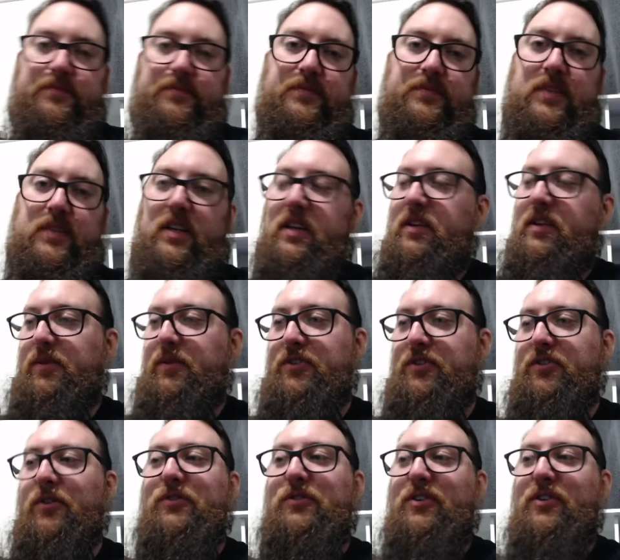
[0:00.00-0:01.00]
which
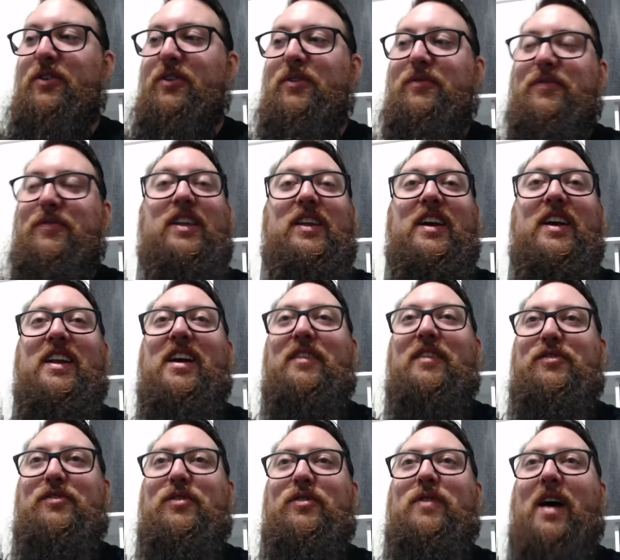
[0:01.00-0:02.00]
also, funnily enough, do
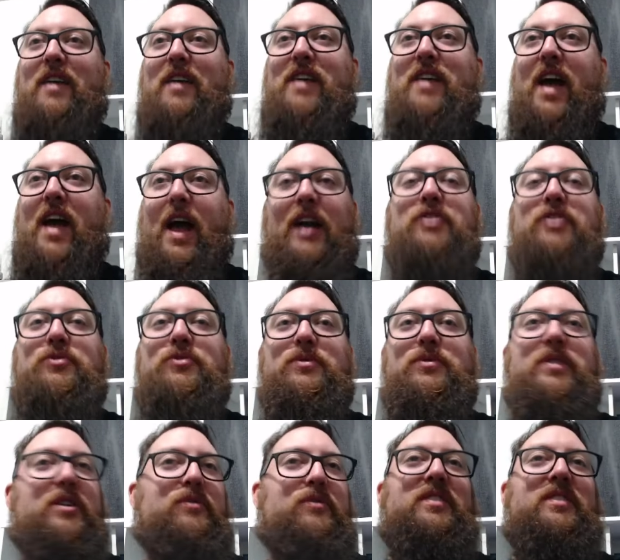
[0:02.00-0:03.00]
have actual
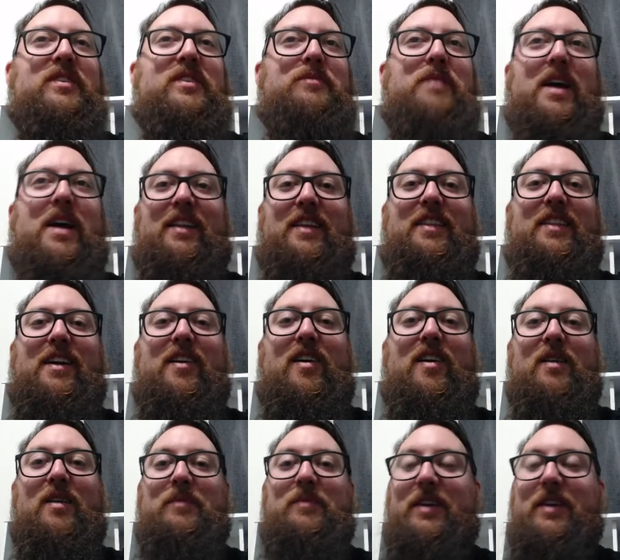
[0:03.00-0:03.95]
guerrilla men in their army.